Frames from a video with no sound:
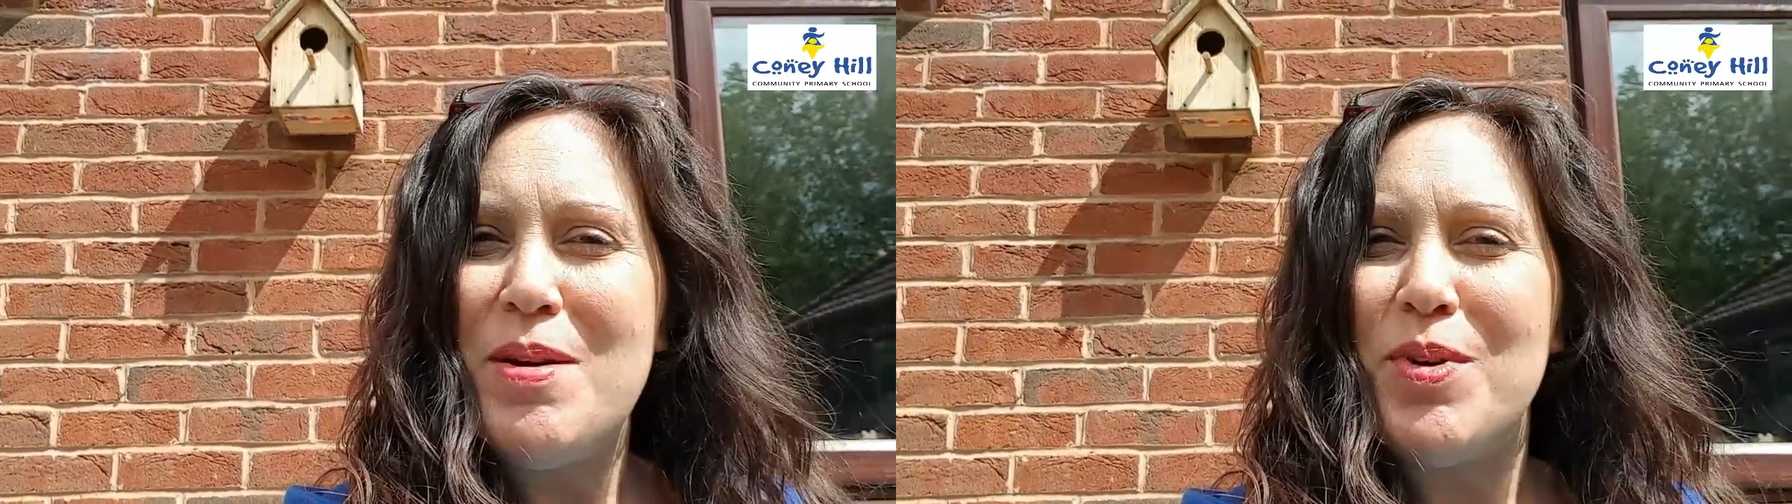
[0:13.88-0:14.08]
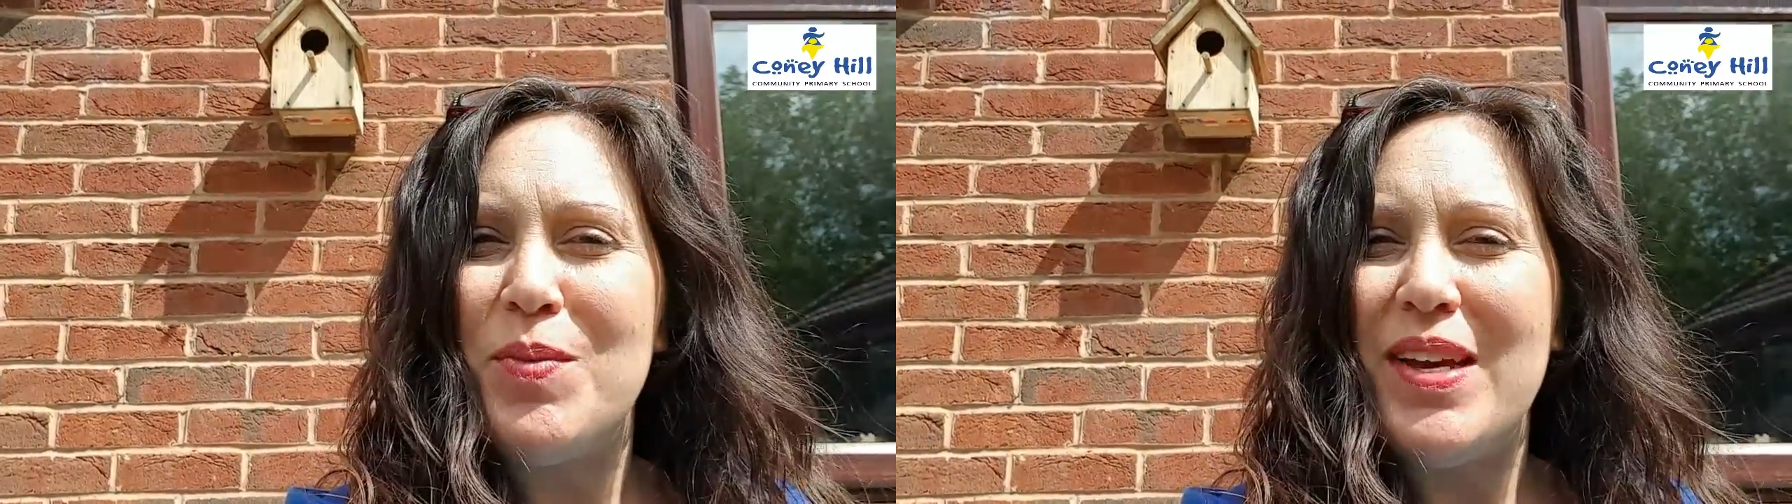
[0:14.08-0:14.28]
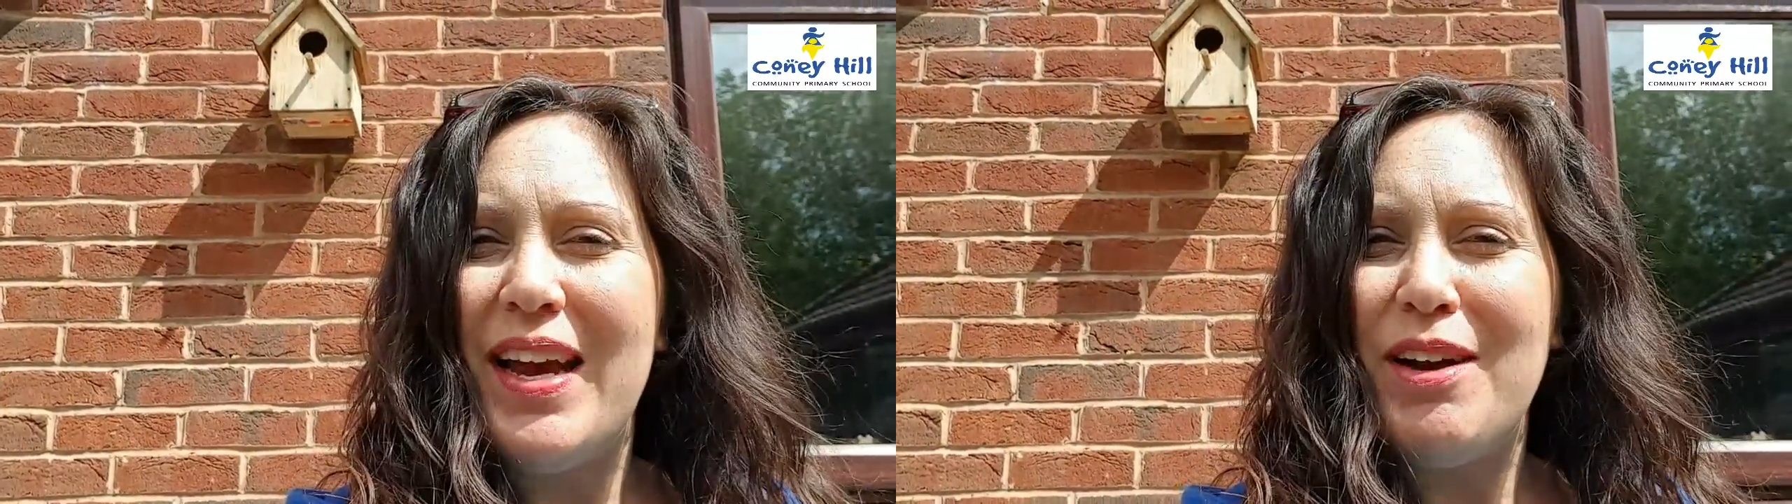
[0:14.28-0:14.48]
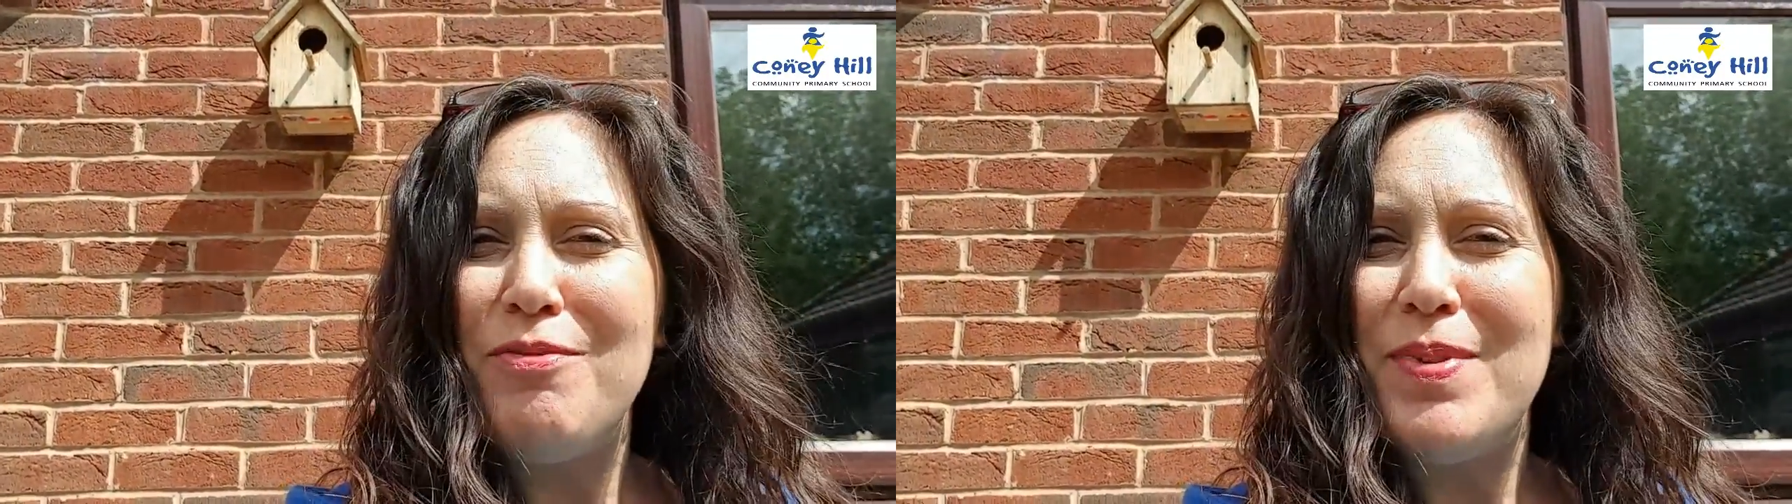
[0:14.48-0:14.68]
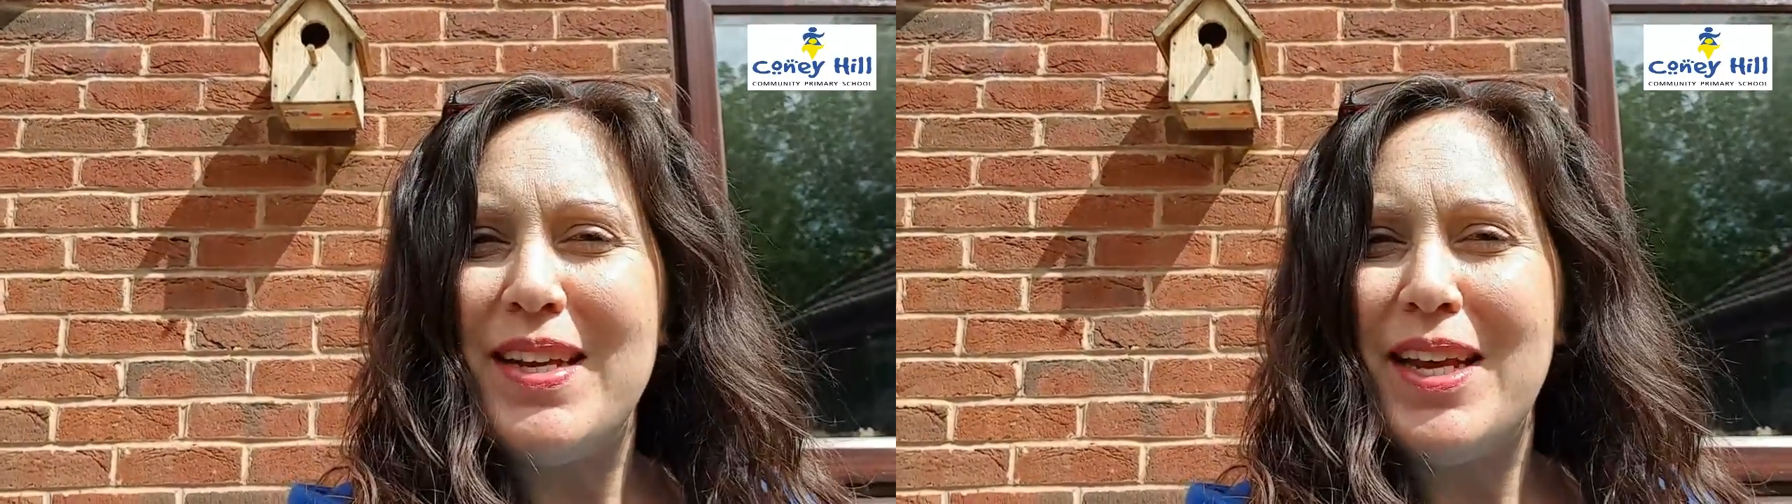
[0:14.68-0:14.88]
but we have
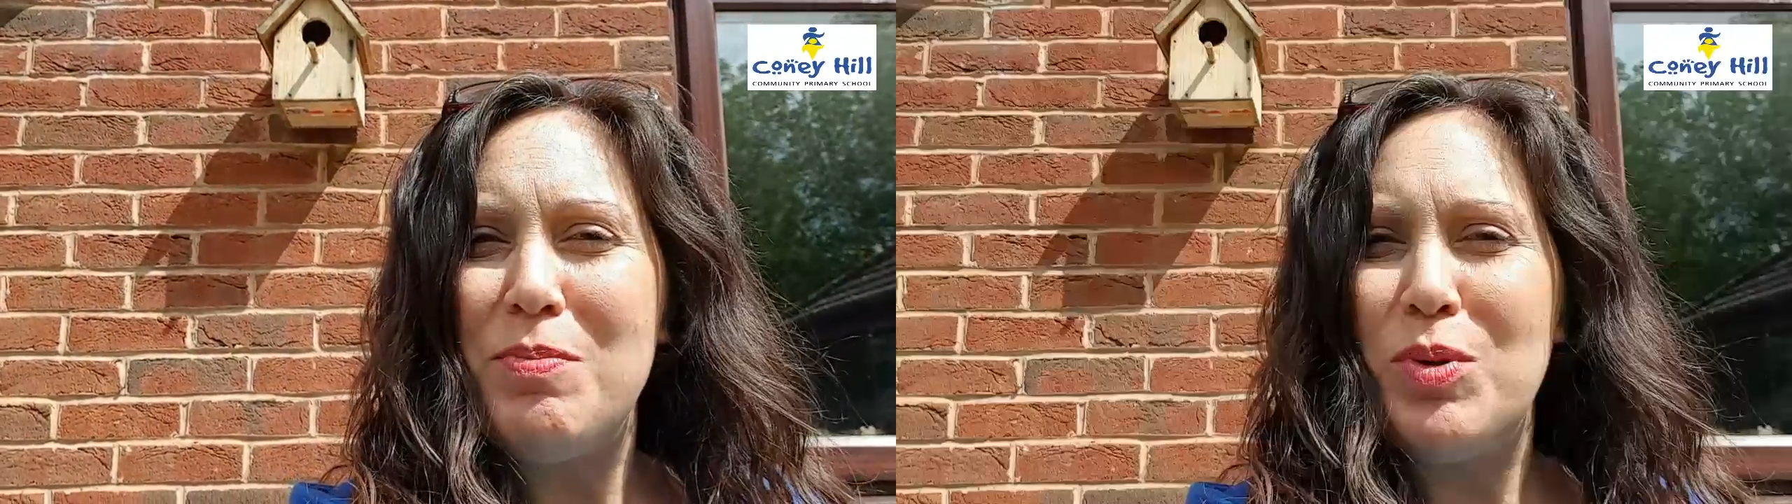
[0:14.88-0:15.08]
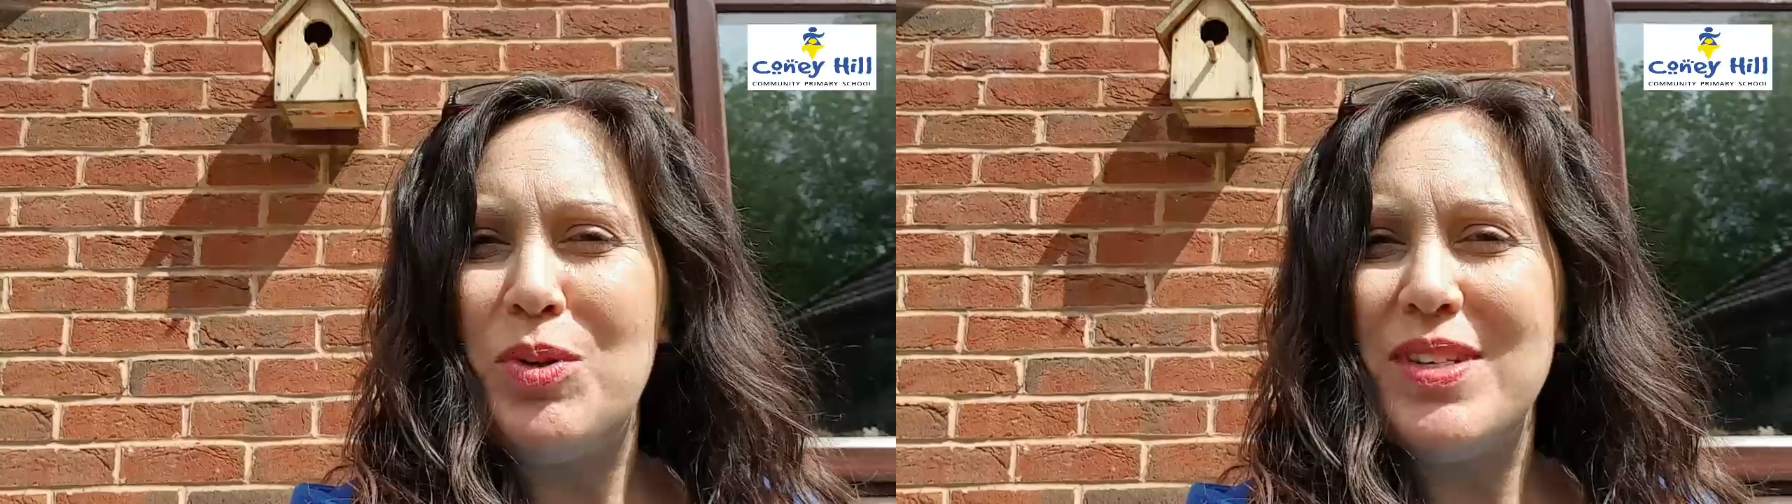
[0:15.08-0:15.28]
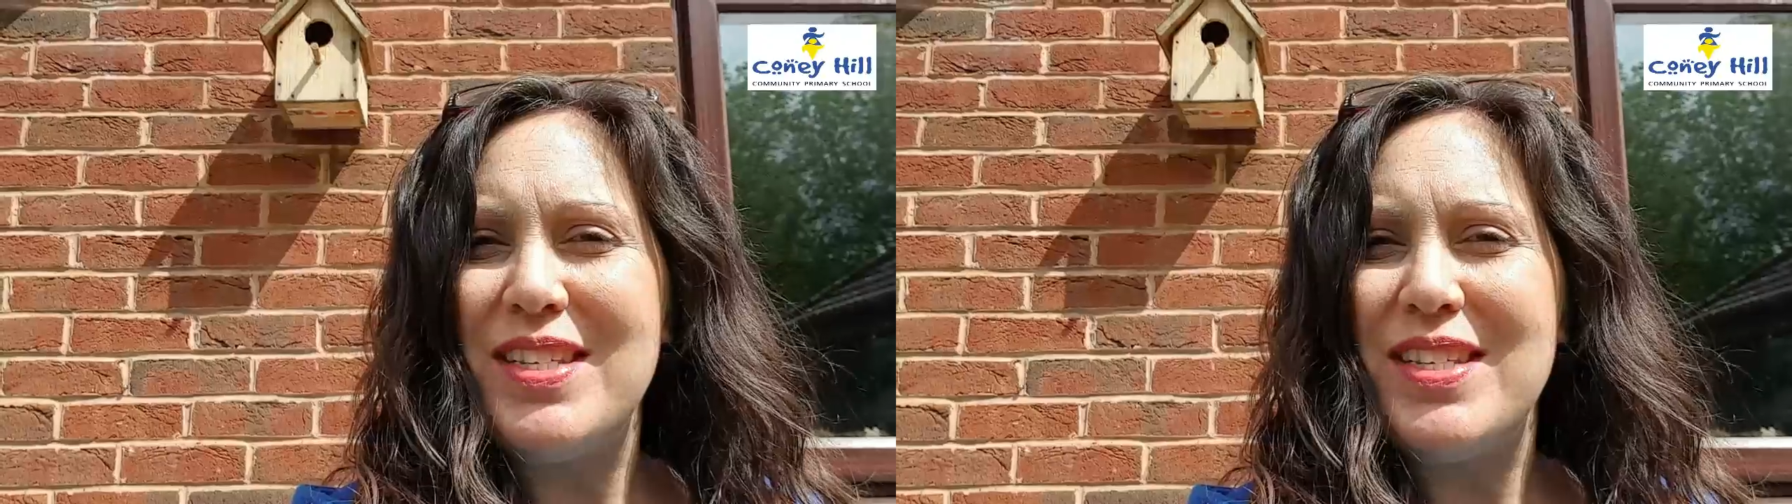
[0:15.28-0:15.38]
been able